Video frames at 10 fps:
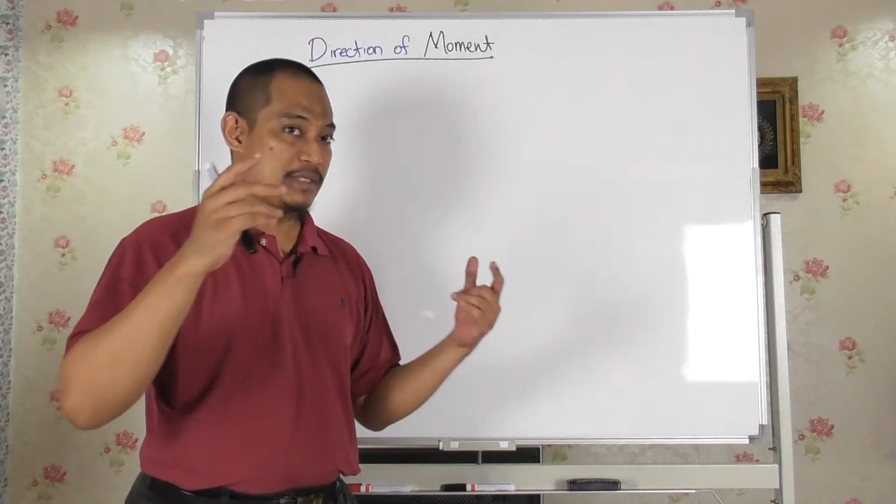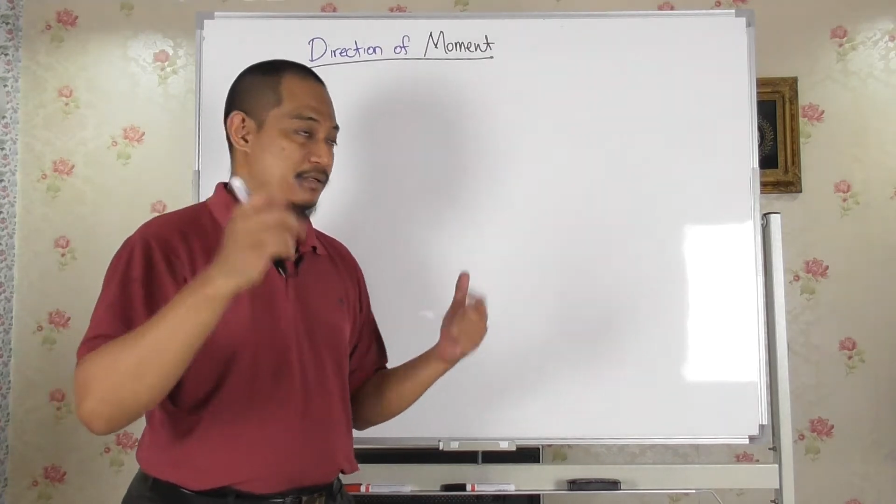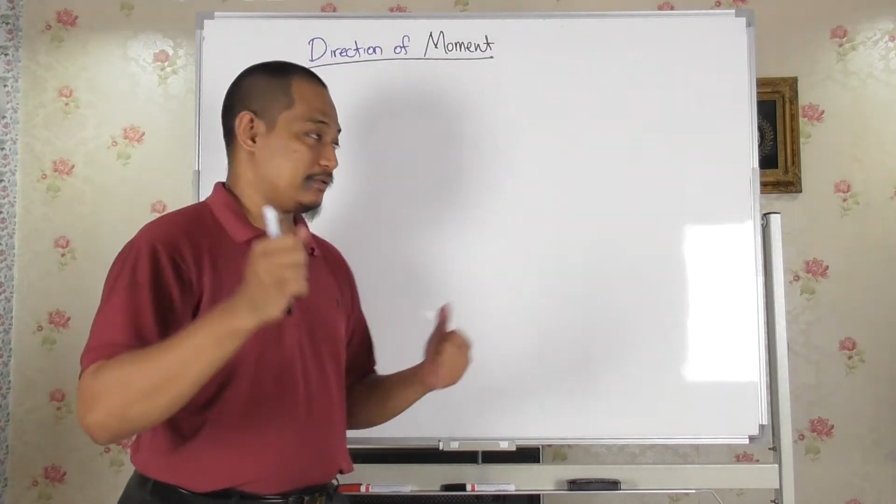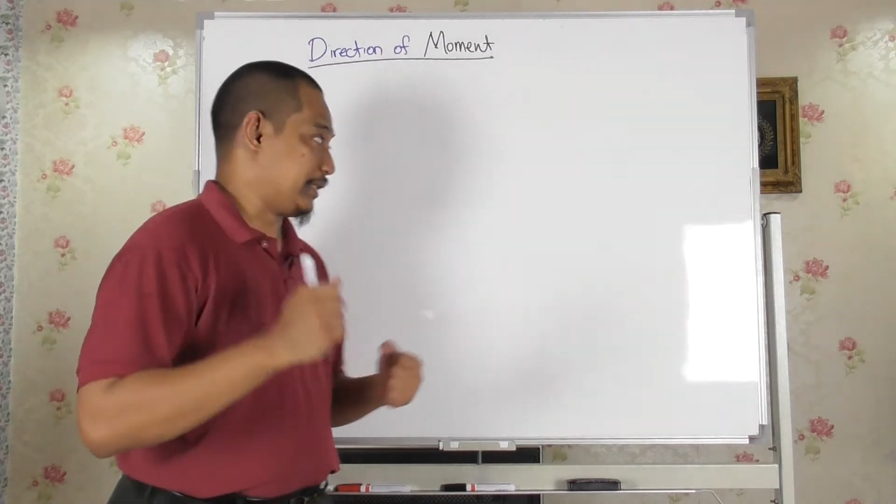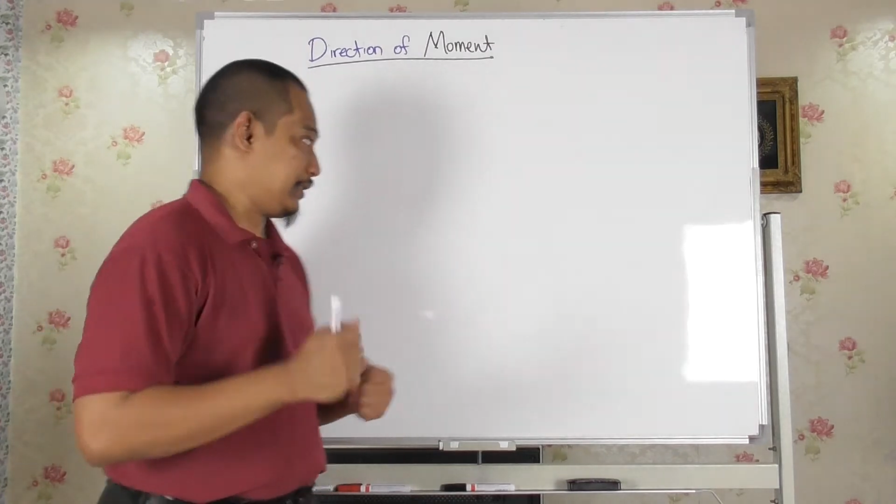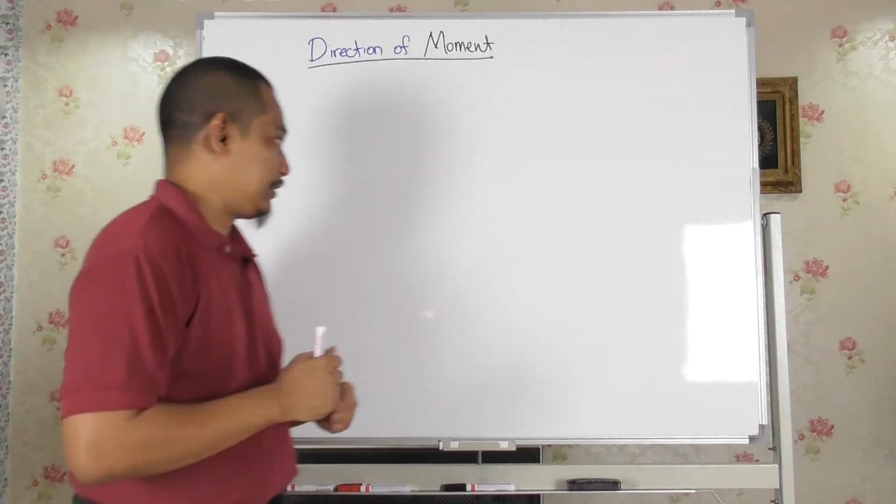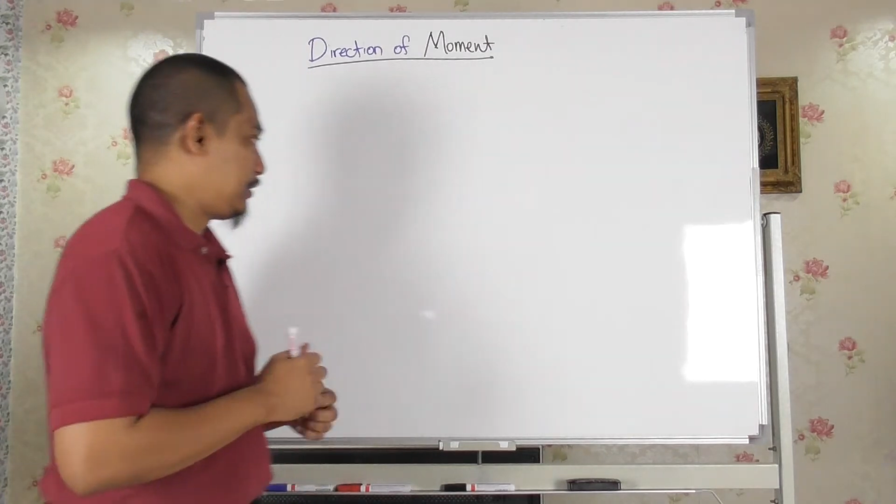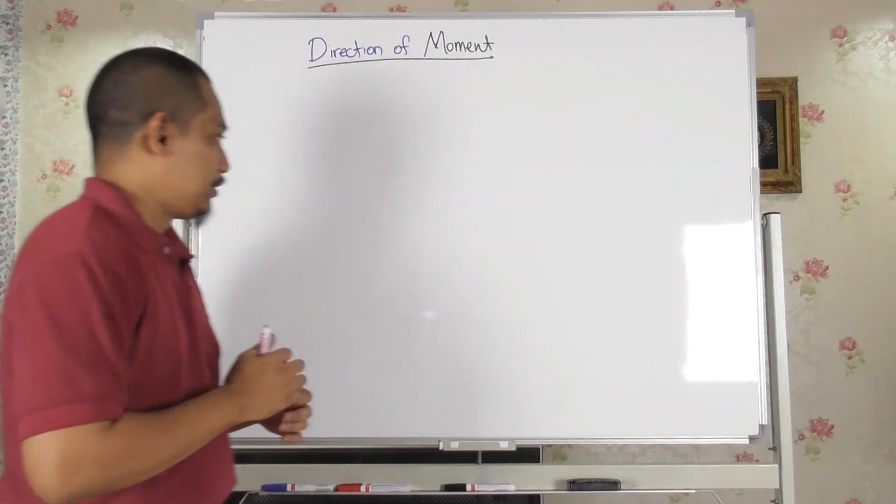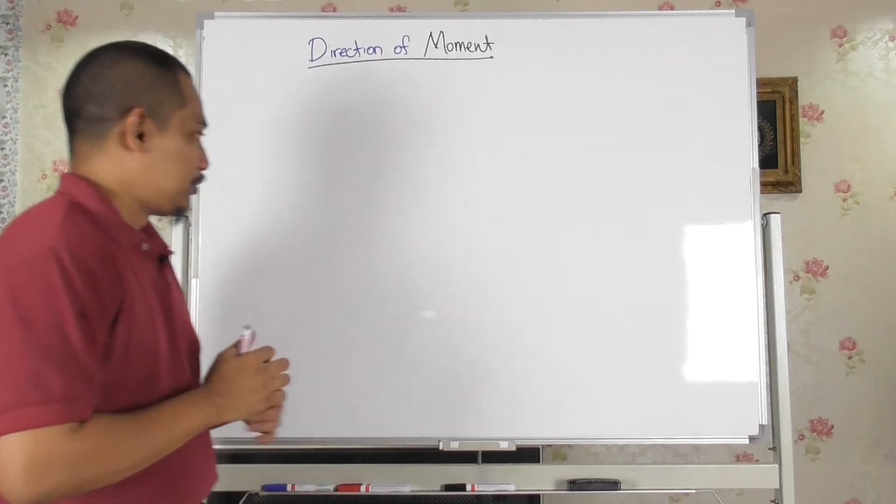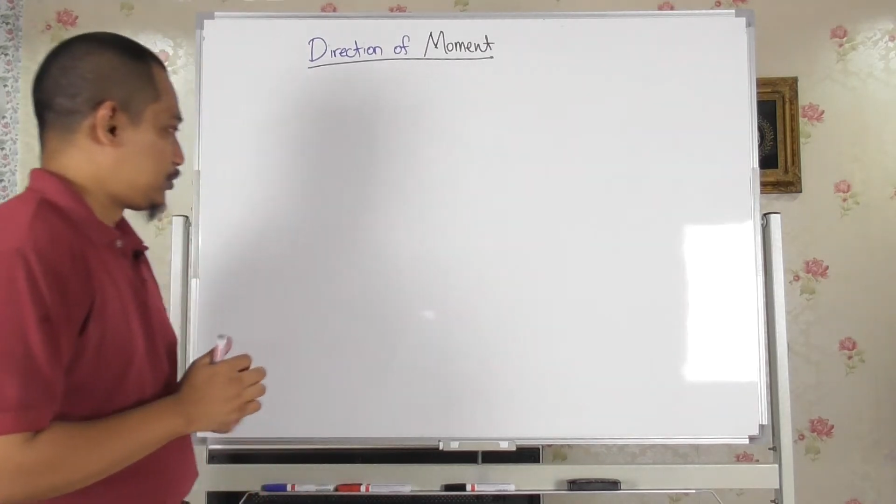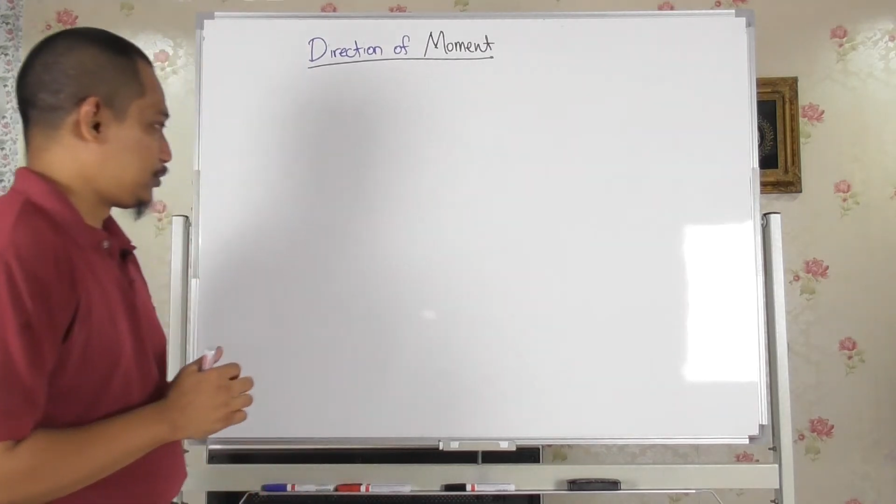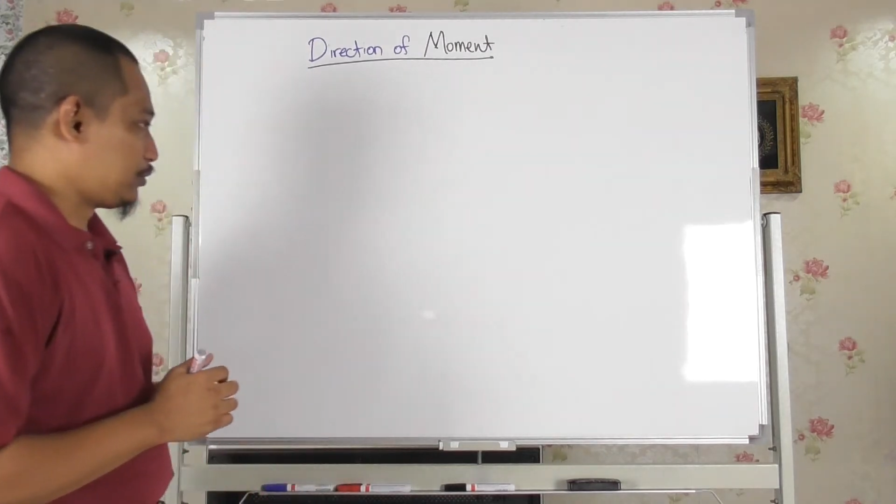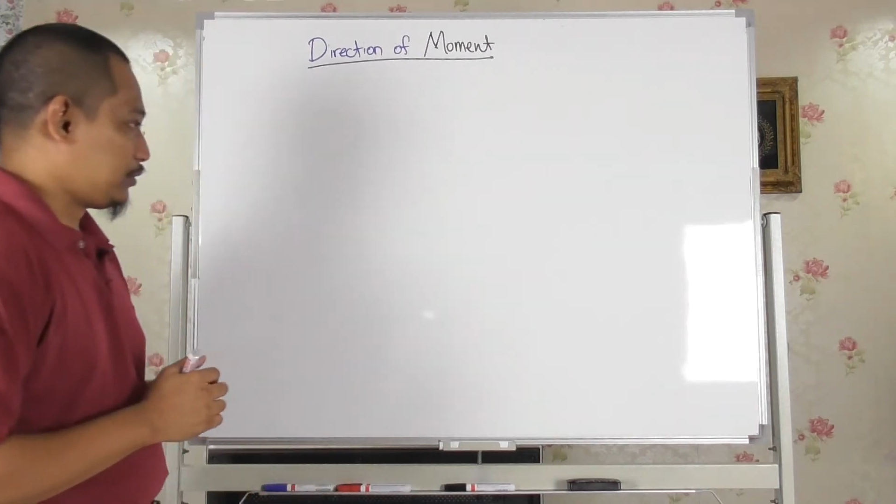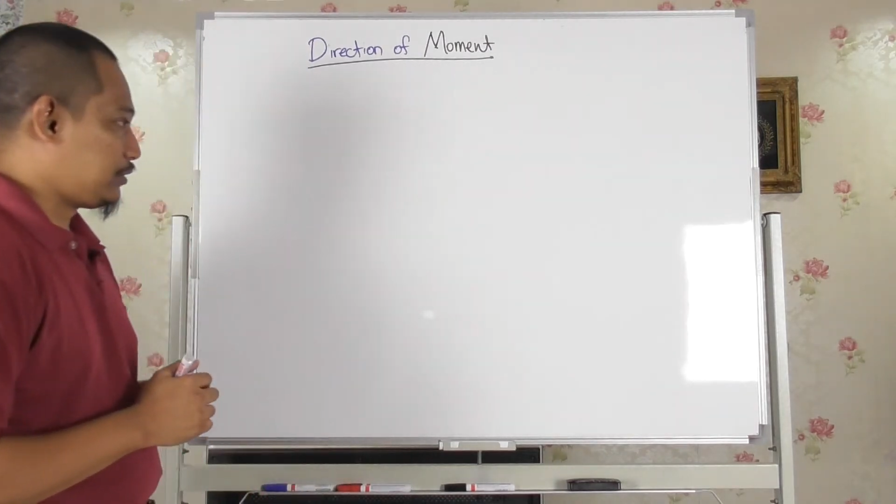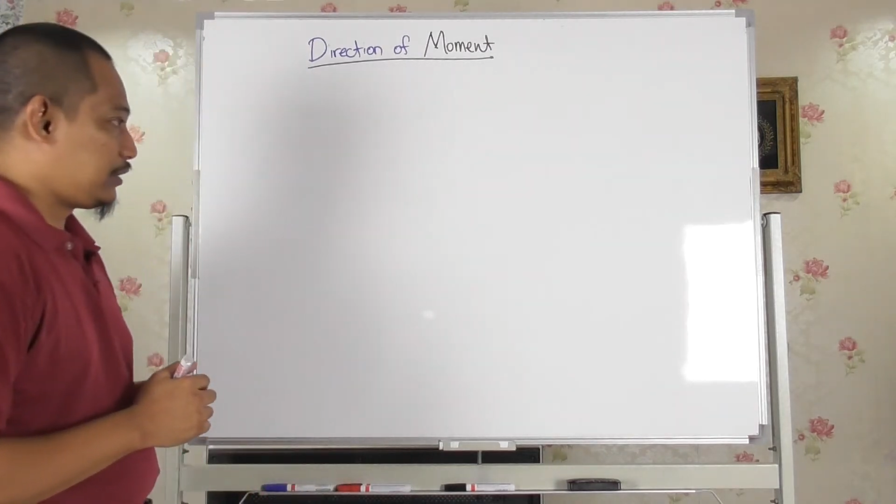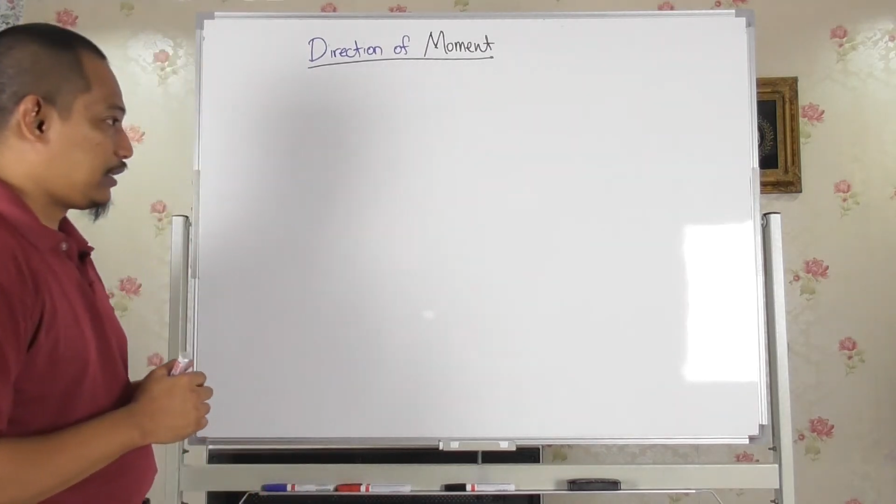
Right, so